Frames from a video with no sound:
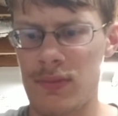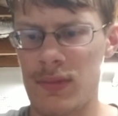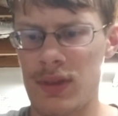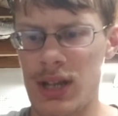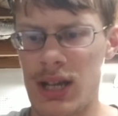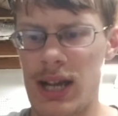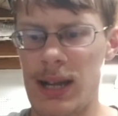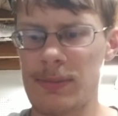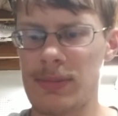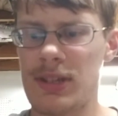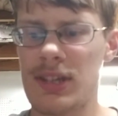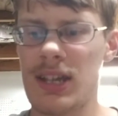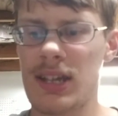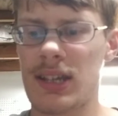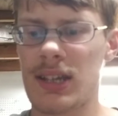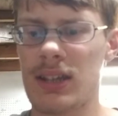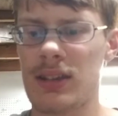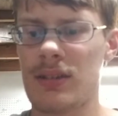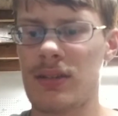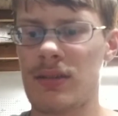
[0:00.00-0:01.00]
I'm
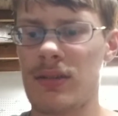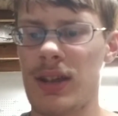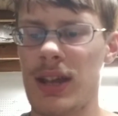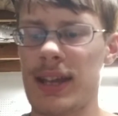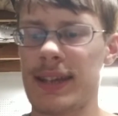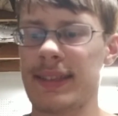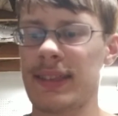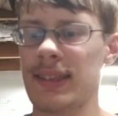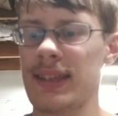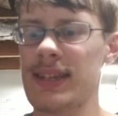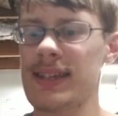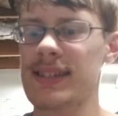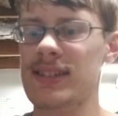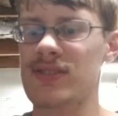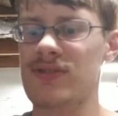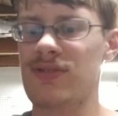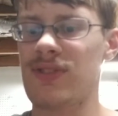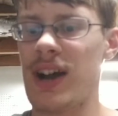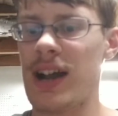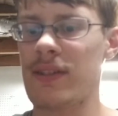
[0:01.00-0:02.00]
kicking at least
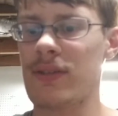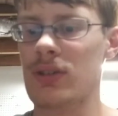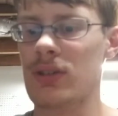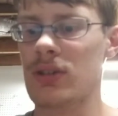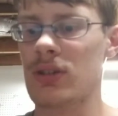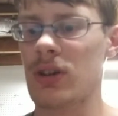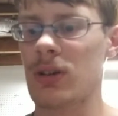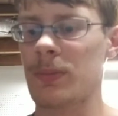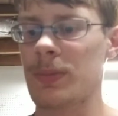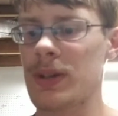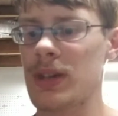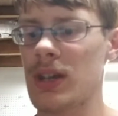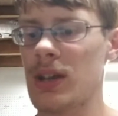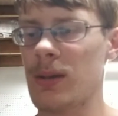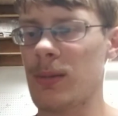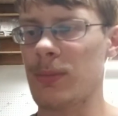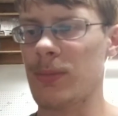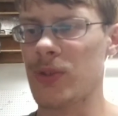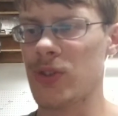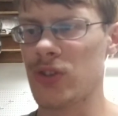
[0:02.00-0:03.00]
500 RPMs